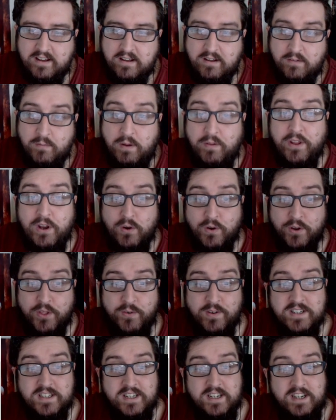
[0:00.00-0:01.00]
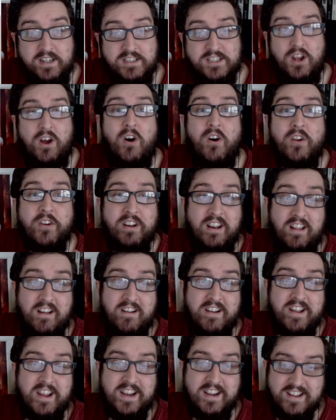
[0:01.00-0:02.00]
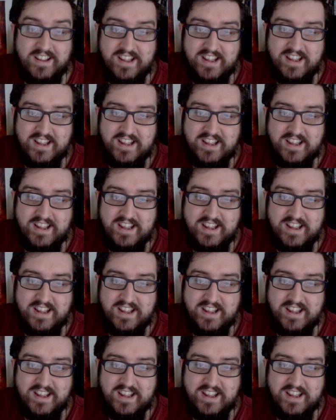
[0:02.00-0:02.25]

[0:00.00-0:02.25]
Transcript: Lord of the Rings Online,